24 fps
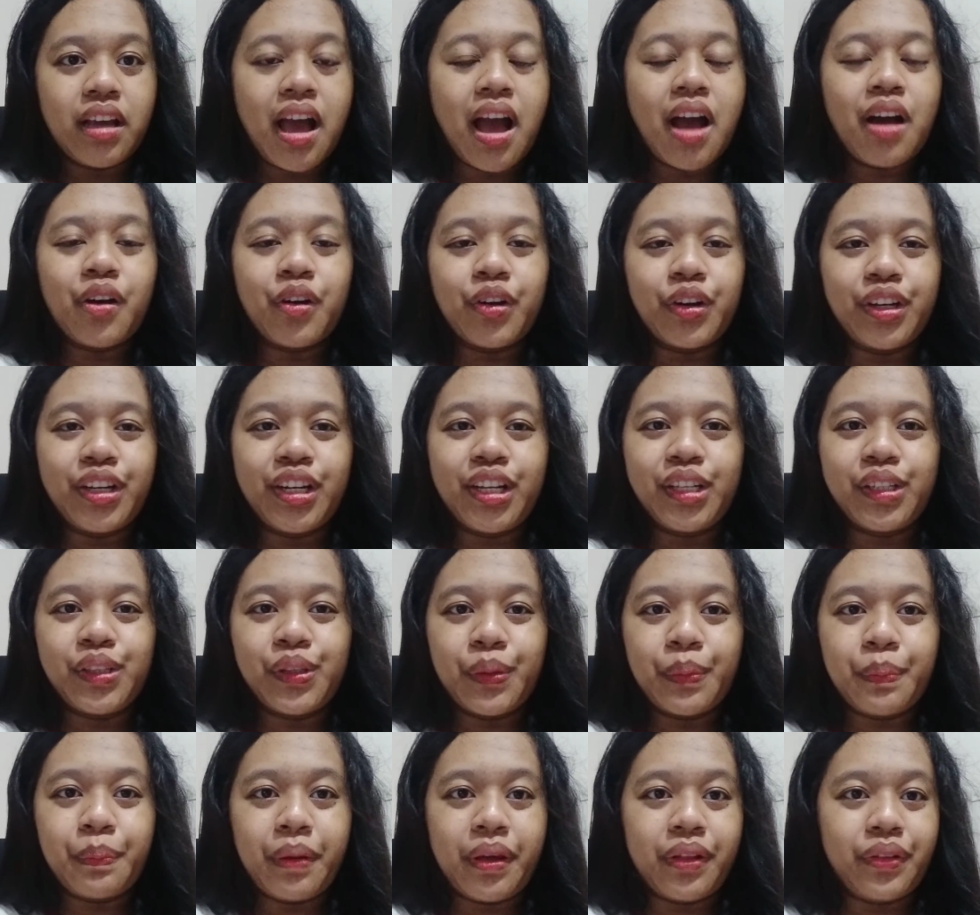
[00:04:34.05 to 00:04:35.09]
according to
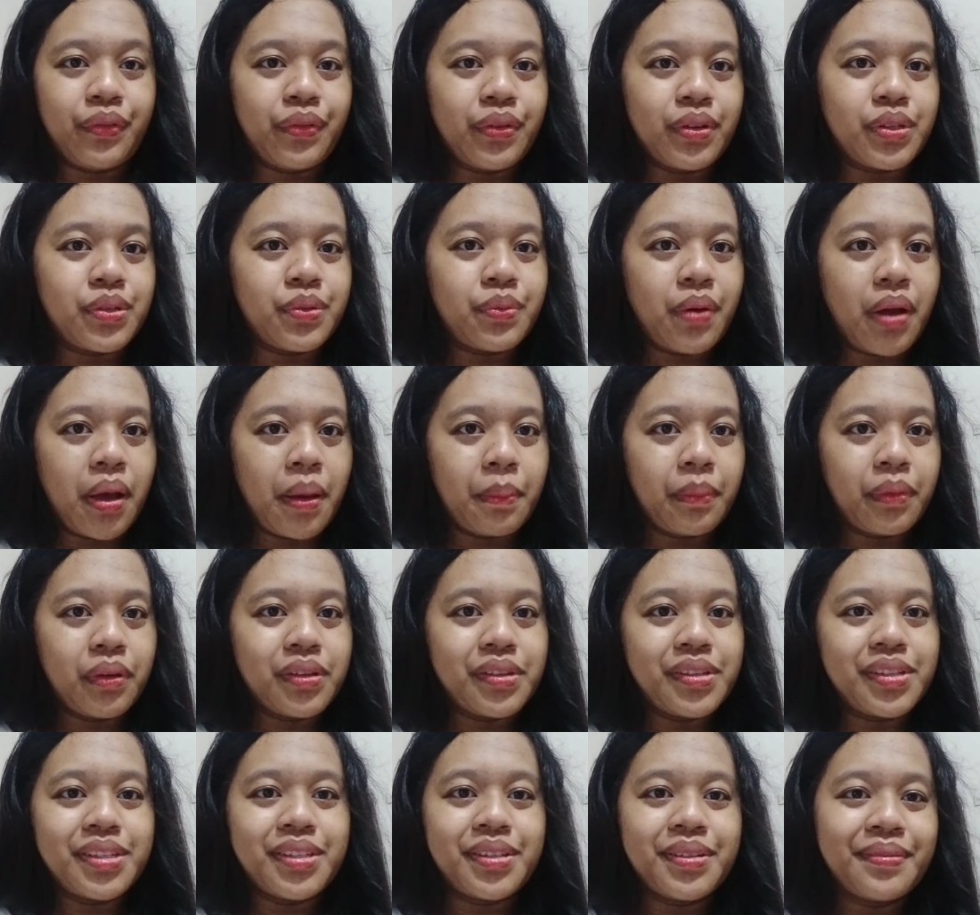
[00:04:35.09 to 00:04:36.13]
Petrus
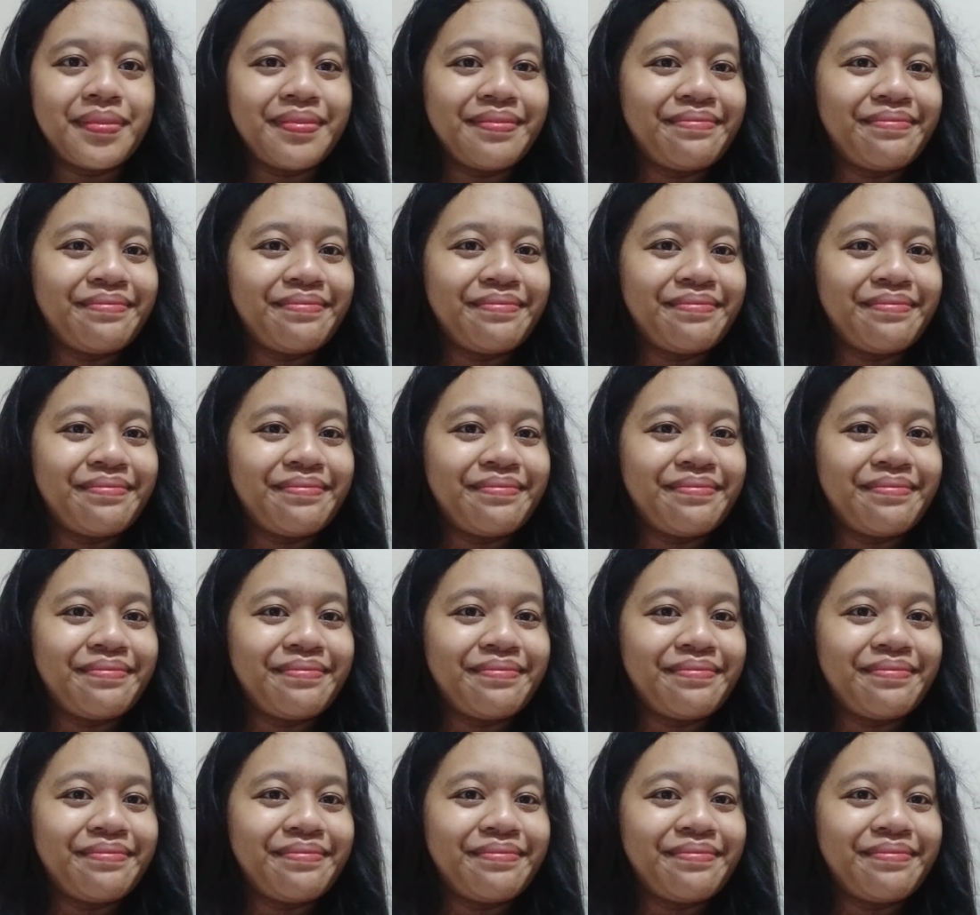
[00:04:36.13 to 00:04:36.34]
Ramus.